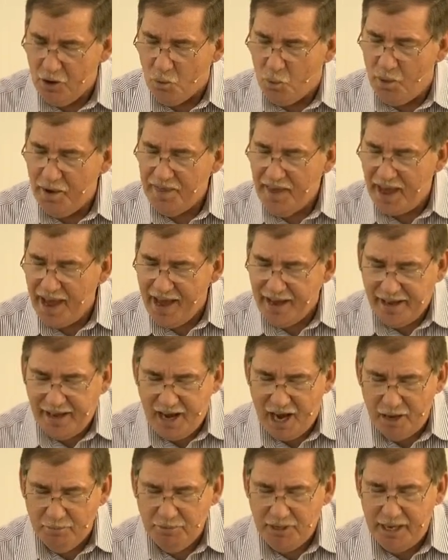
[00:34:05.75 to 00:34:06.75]
When they had
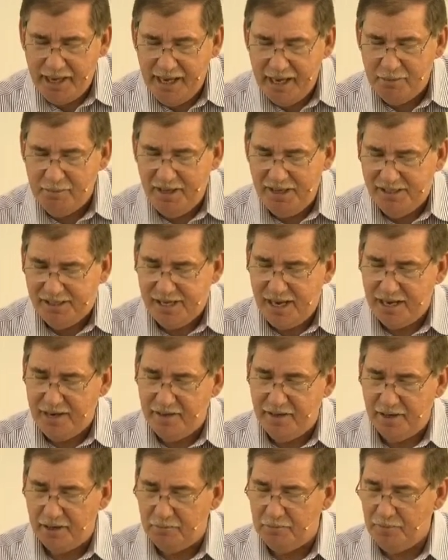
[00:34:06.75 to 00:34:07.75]
come to him, he said to
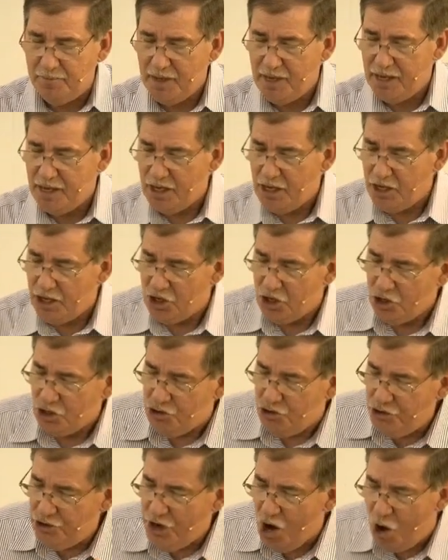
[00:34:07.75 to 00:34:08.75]
them,
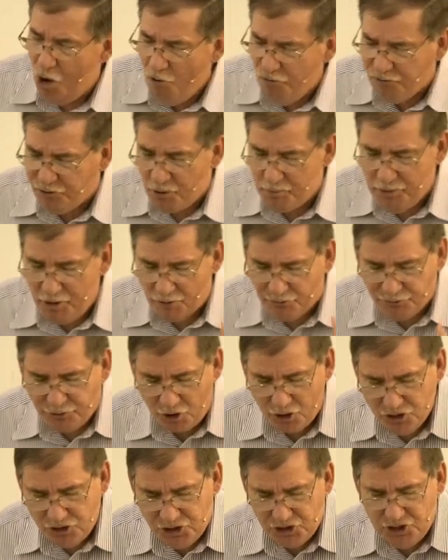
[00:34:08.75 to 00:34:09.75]
You know from the
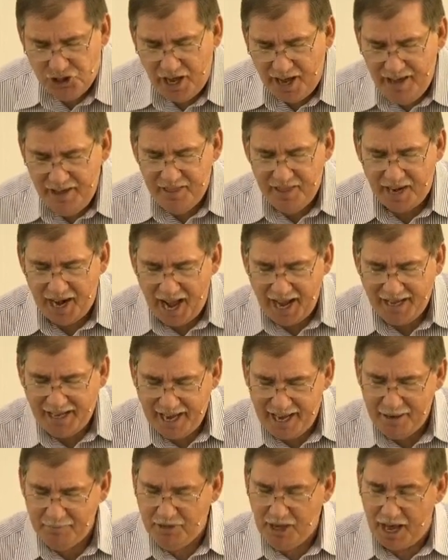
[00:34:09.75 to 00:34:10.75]
first day that I
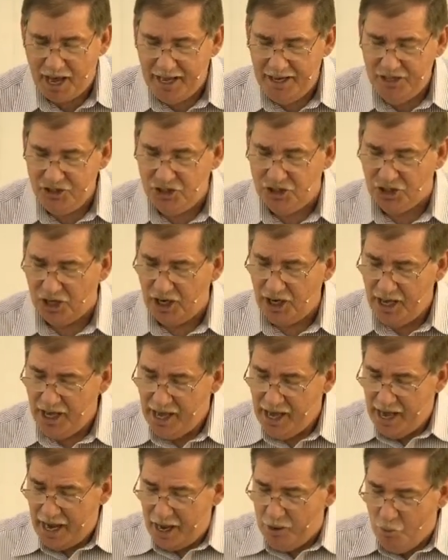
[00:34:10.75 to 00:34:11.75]
came to Asia,
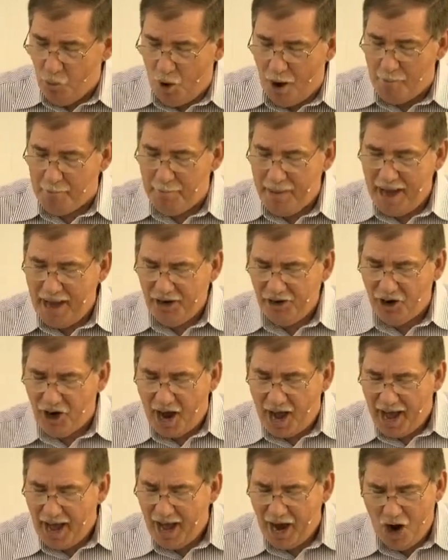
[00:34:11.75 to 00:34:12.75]
in what manner
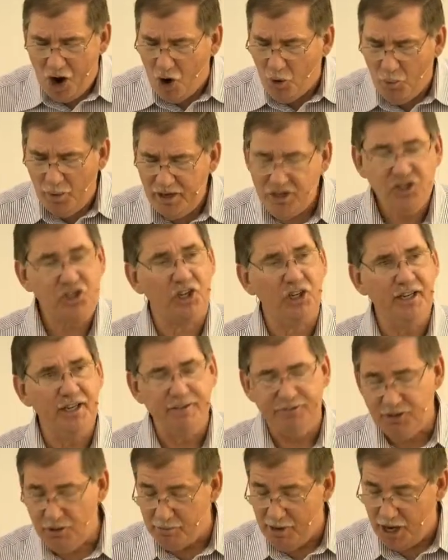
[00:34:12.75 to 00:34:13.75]
I always
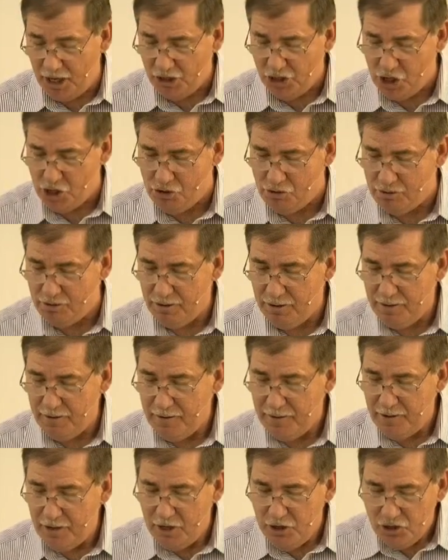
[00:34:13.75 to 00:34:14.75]
lived among you,
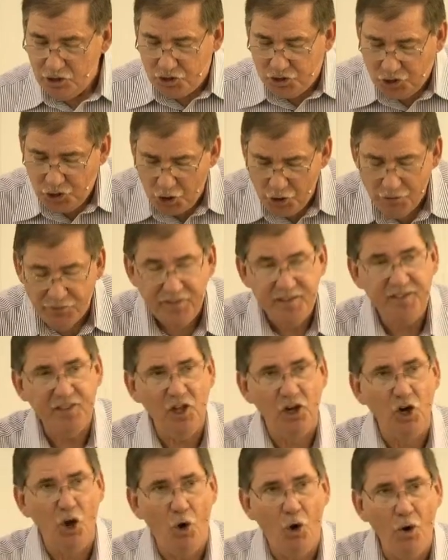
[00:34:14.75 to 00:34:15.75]
serving
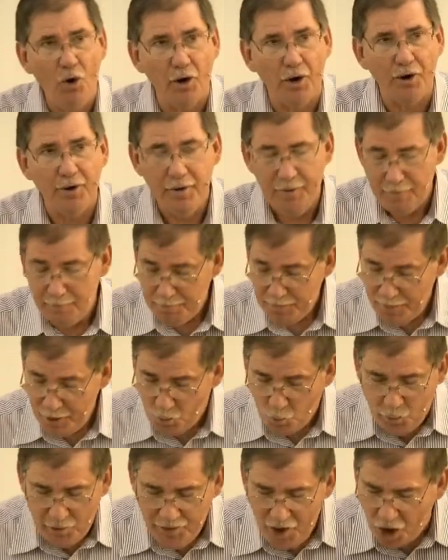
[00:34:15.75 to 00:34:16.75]
the Lord
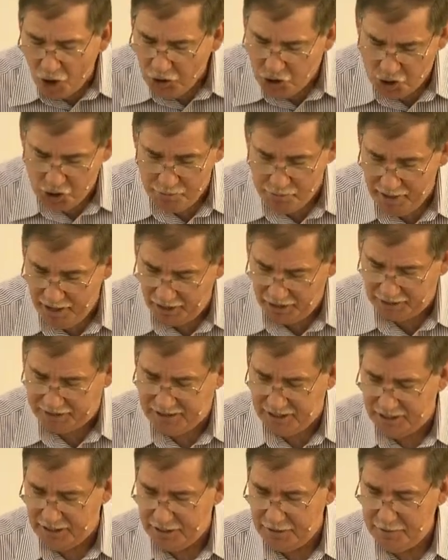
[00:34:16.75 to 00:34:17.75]
with all
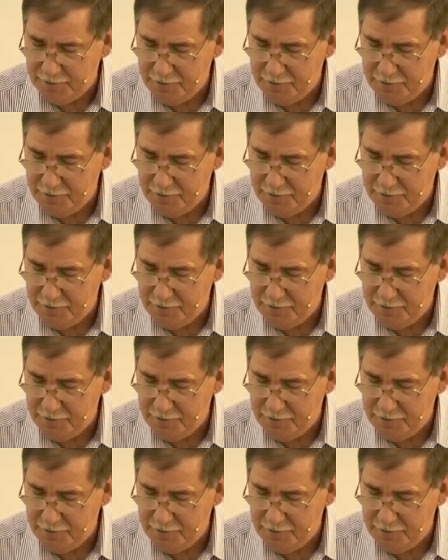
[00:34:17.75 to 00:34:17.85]
humility,